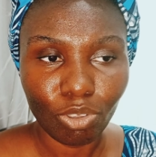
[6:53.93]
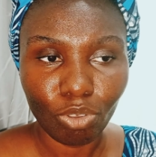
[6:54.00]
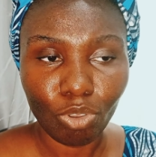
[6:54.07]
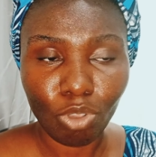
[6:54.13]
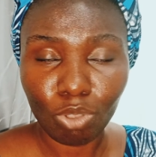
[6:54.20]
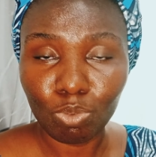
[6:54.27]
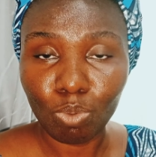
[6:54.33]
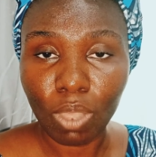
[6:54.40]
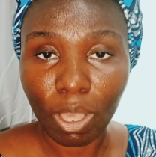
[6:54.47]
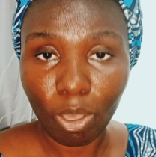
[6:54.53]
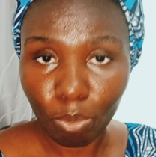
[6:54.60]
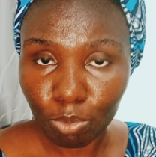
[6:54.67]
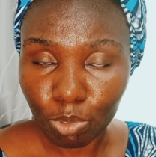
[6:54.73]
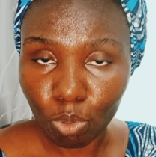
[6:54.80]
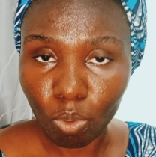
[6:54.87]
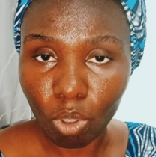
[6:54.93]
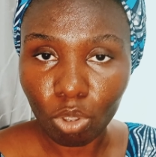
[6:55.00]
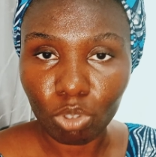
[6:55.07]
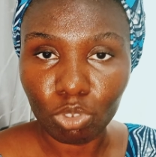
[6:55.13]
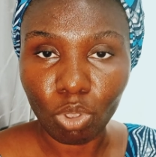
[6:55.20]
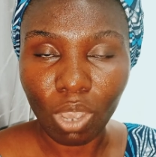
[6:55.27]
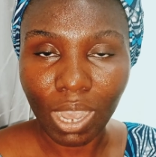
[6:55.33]
God will help you work
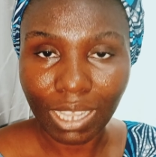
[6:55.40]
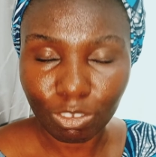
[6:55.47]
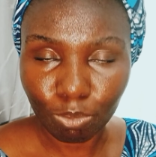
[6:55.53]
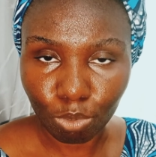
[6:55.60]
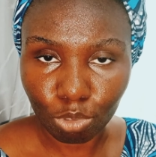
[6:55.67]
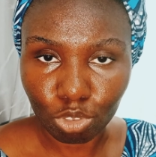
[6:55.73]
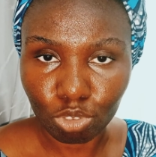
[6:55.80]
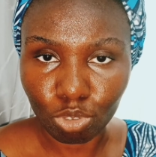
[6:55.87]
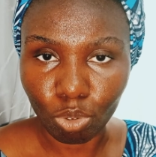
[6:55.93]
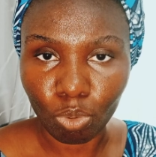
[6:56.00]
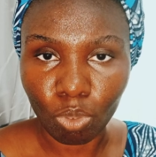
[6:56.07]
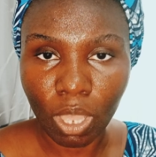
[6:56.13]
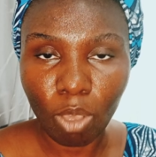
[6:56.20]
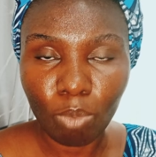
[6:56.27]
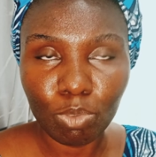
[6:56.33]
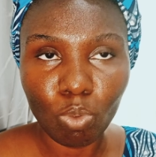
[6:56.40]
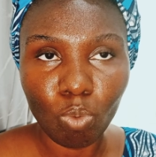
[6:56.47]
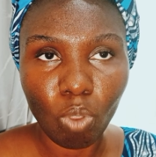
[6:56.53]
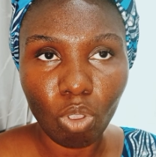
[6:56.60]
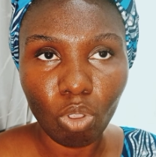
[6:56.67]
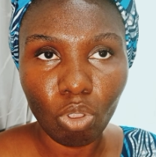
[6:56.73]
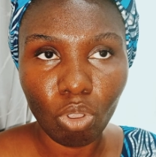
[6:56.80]
on your heart posture, will help you
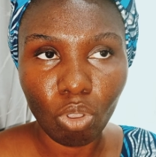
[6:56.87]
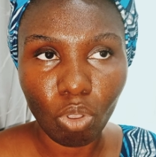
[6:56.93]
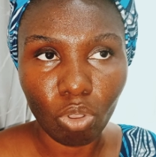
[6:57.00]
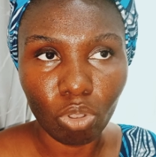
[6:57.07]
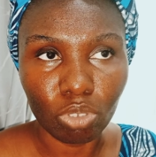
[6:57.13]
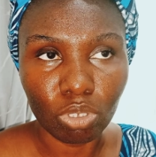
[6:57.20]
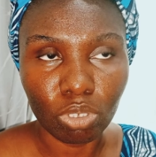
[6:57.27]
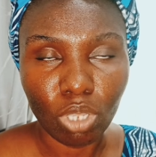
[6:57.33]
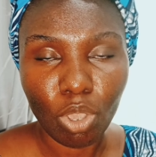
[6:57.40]
work on